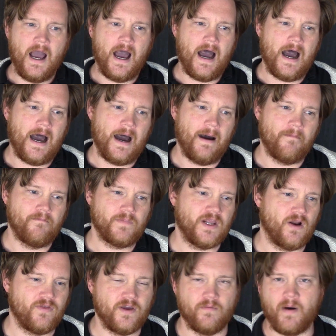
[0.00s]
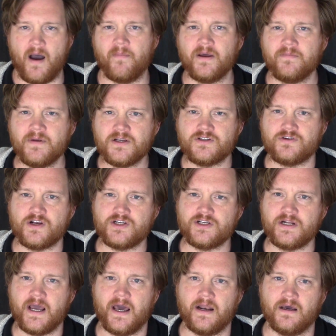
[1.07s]
You know, the Obama
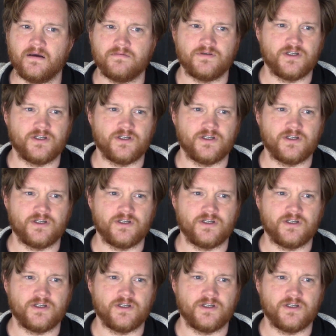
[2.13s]
administration had a,